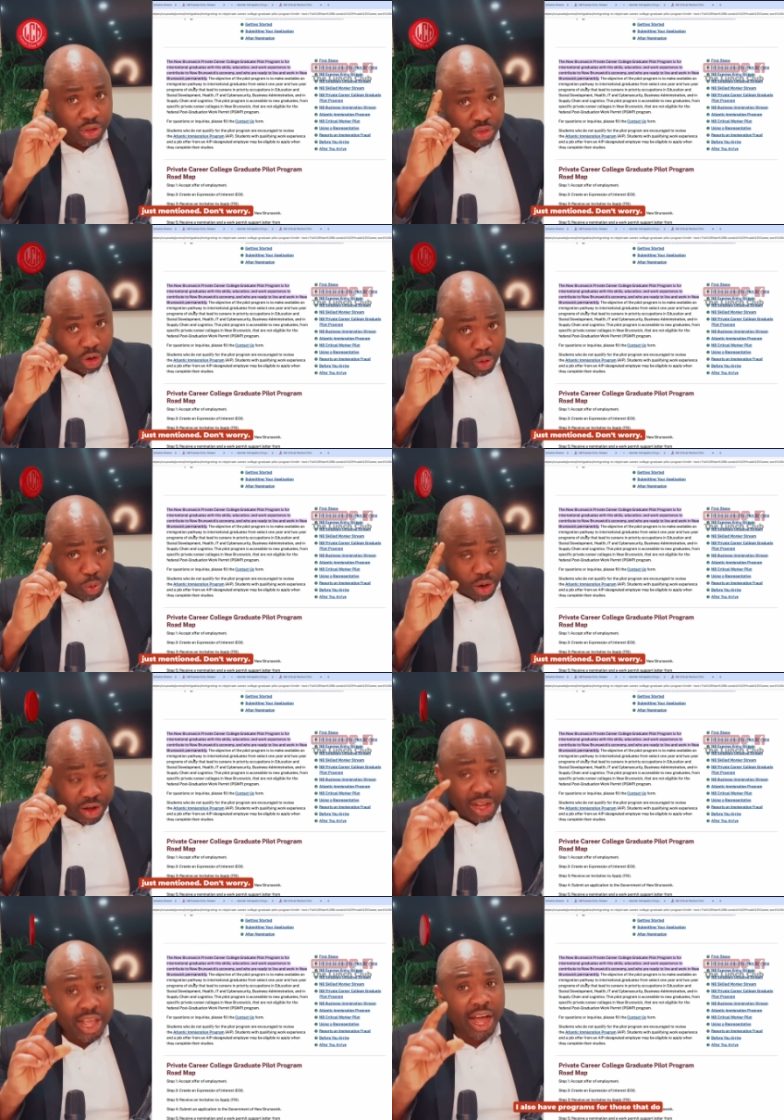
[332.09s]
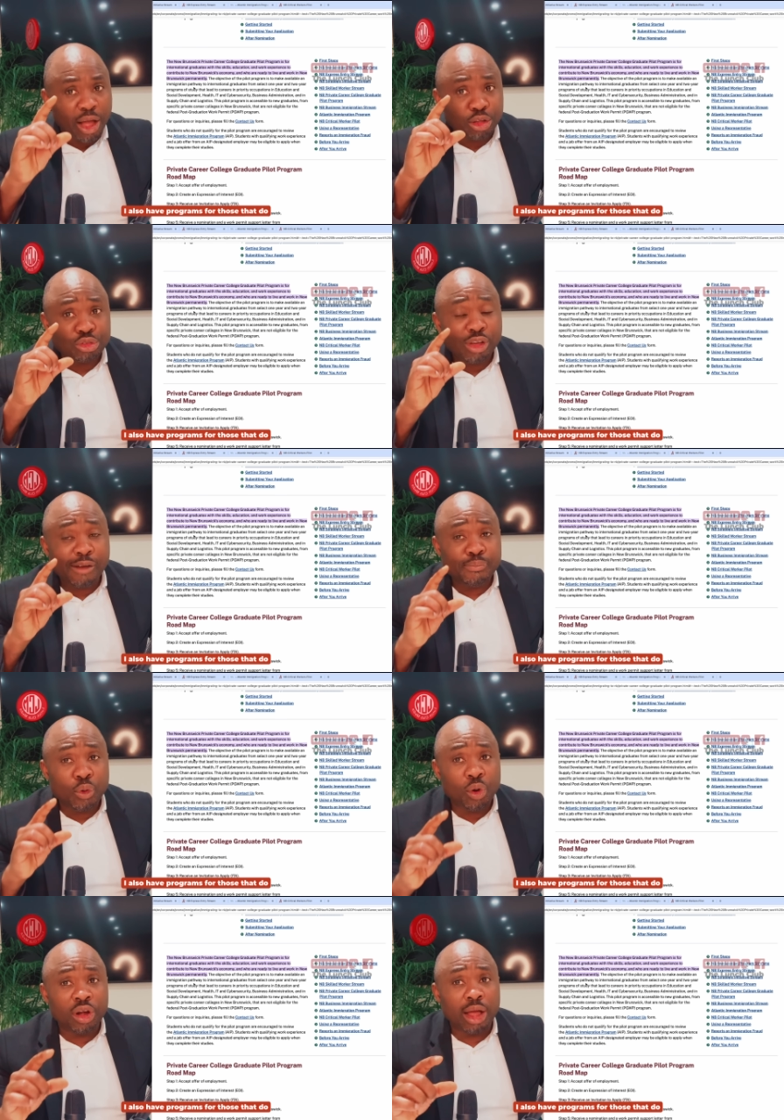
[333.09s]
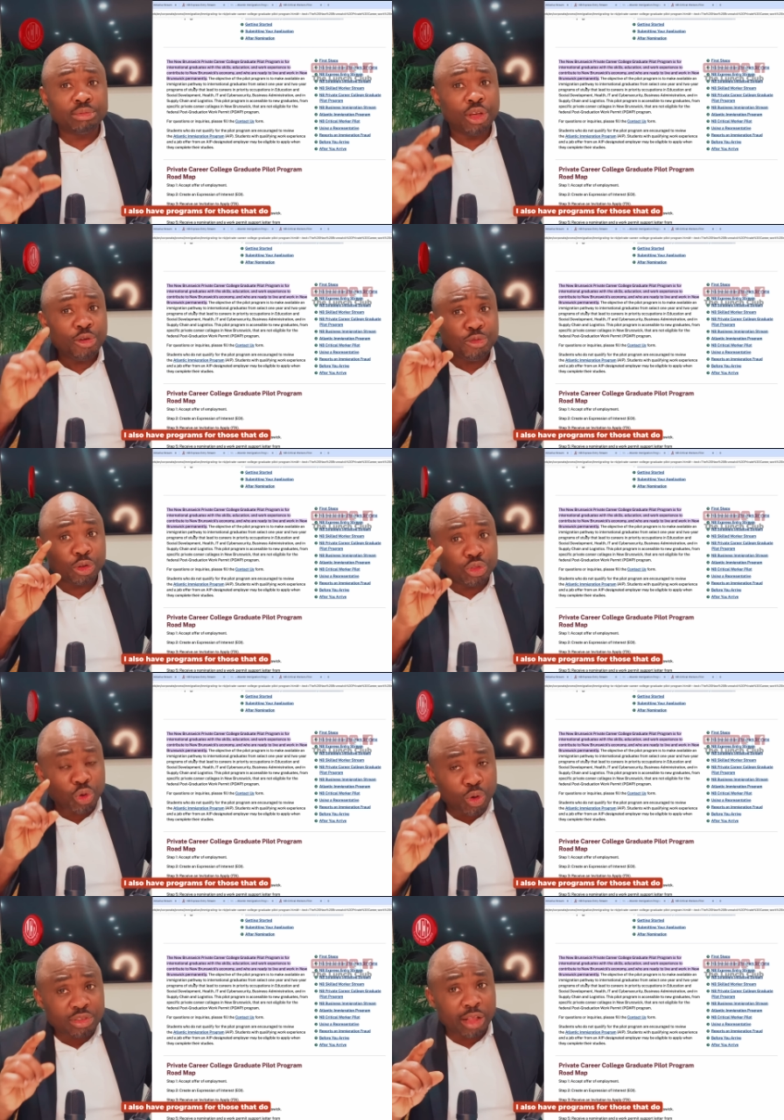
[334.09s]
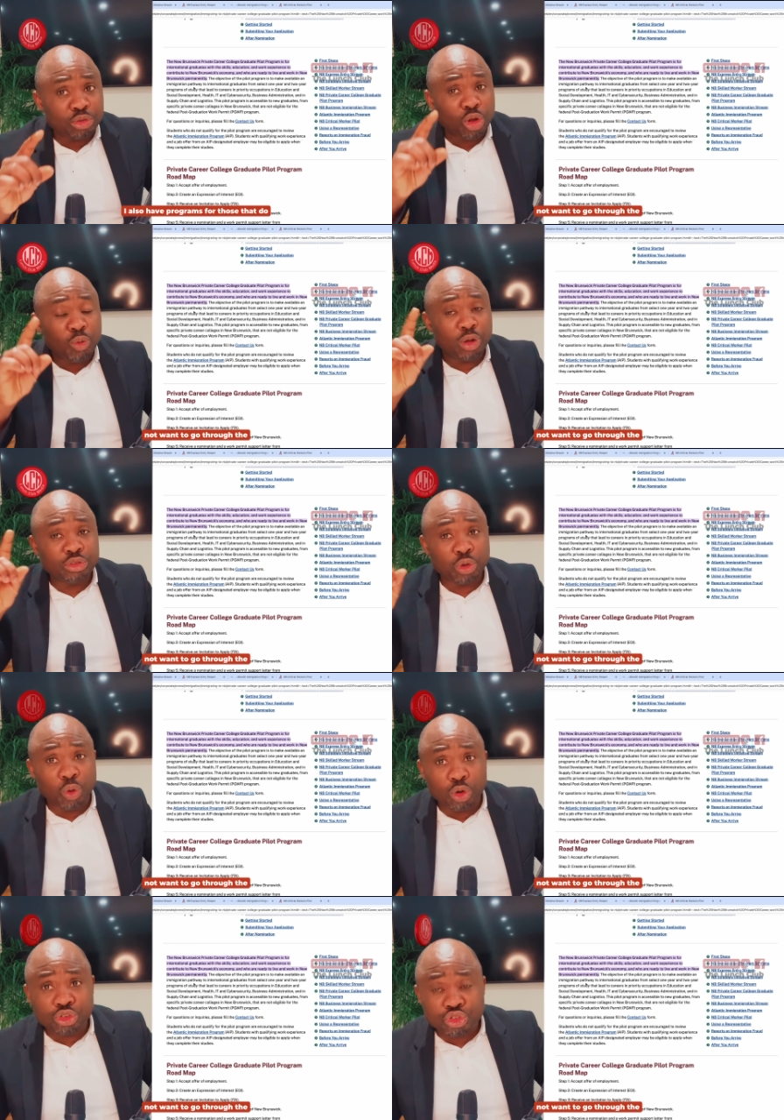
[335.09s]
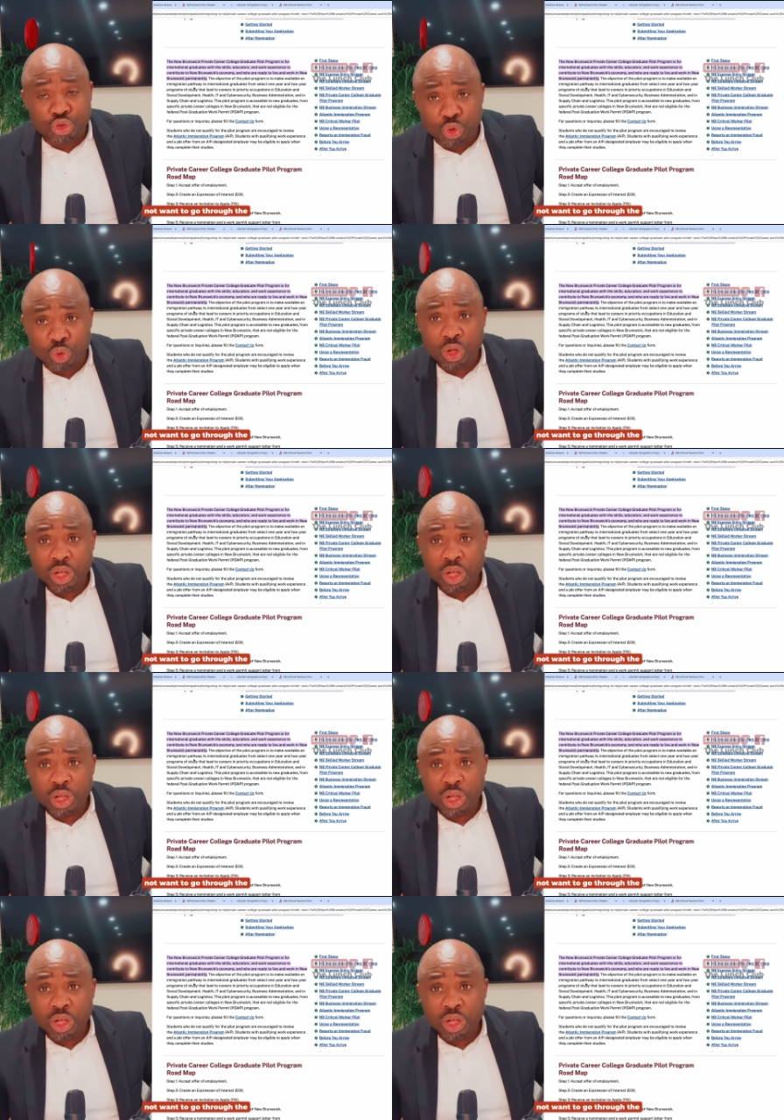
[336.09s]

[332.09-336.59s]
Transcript: Don't worry, I also have programs for those that do not want to go through